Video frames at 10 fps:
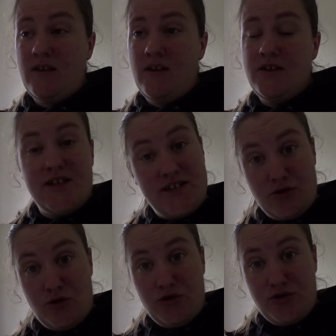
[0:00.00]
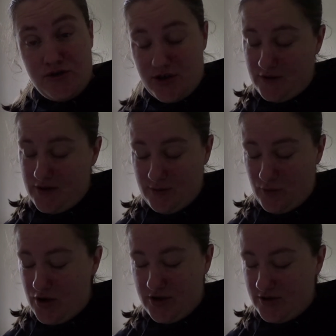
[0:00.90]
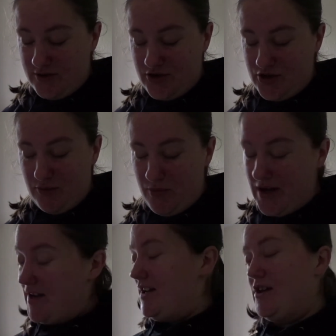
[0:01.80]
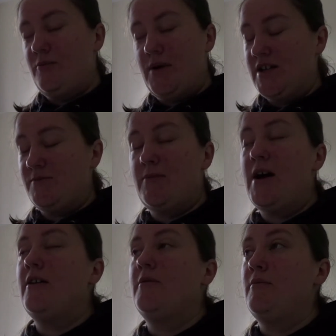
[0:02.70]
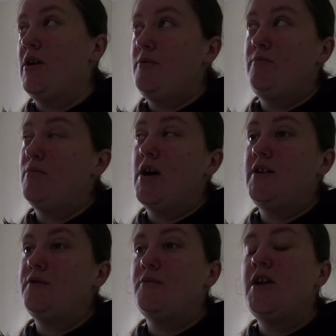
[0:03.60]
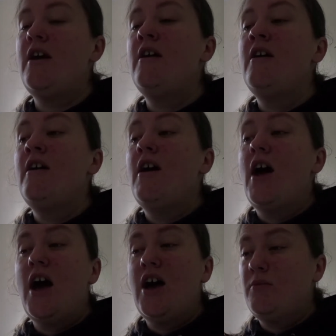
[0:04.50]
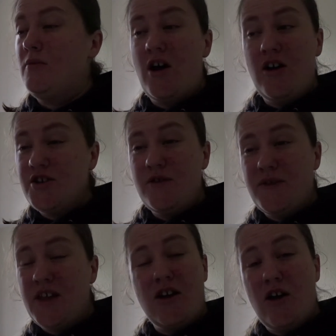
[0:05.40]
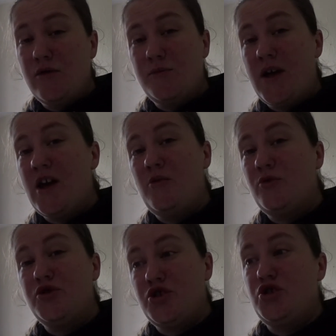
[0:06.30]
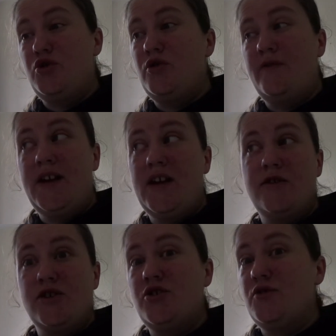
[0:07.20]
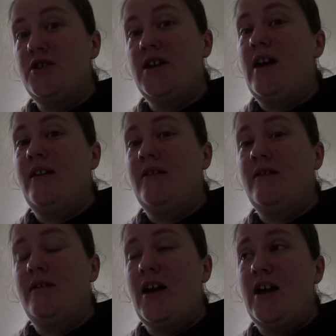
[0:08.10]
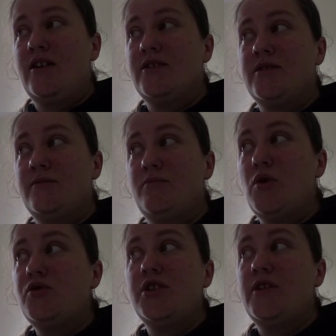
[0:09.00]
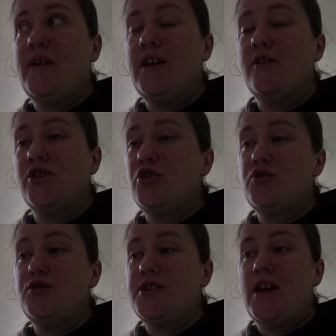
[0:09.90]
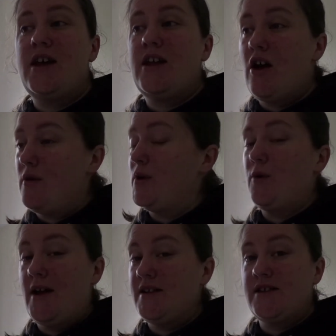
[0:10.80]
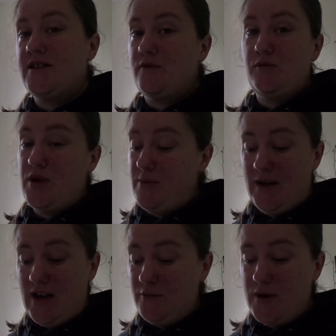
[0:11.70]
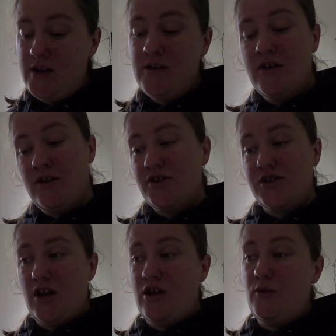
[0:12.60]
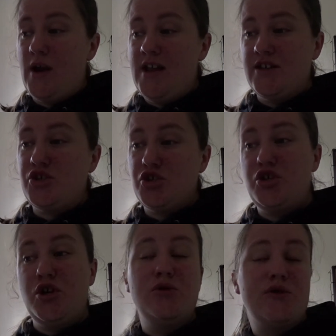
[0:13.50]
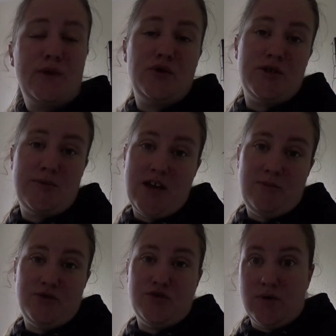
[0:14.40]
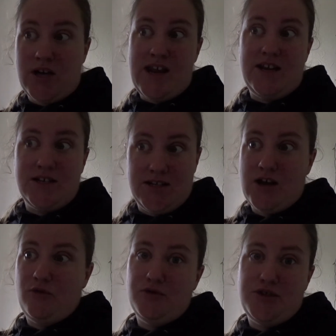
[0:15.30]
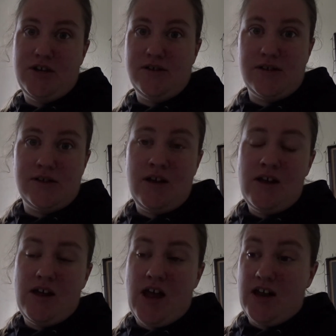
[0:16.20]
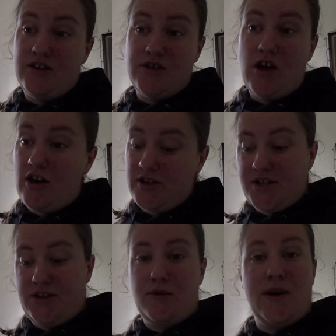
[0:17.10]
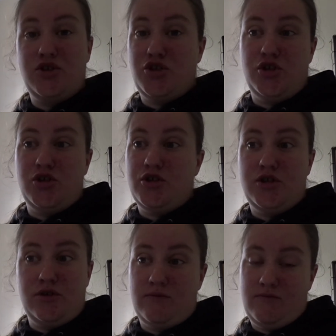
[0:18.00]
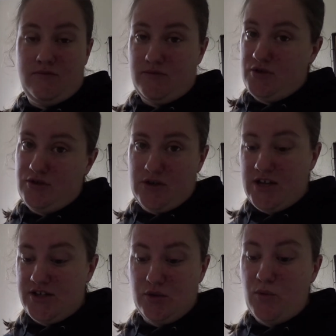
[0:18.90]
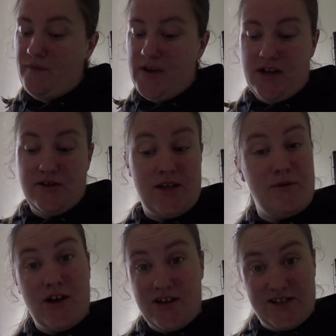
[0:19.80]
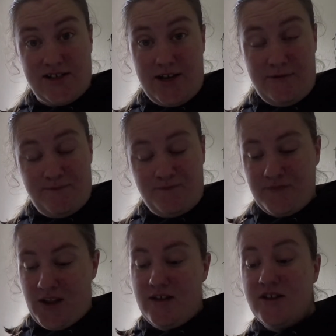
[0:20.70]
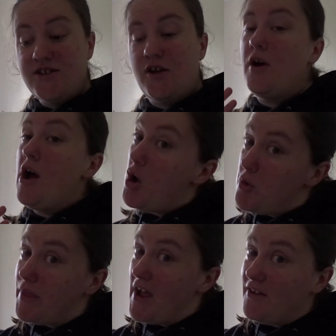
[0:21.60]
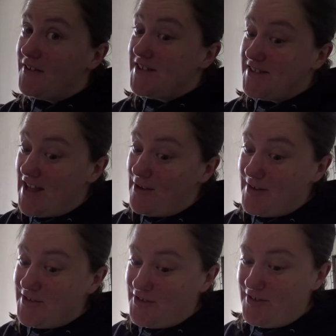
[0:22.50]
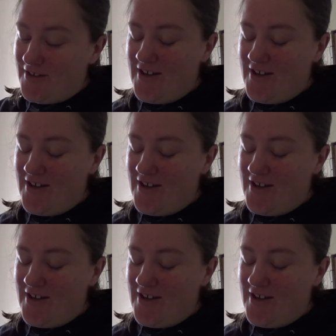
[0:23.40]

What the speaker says: Discord, sorry, the word has just completely gone past my mind for a minute. I don't think I would be able to do the videos I do today. And most of the videos I do today are requests from people anyway. So it's just useful to be able to relate to that audience and ask the questions as to what videos they would like to see. So I hope that answers that question.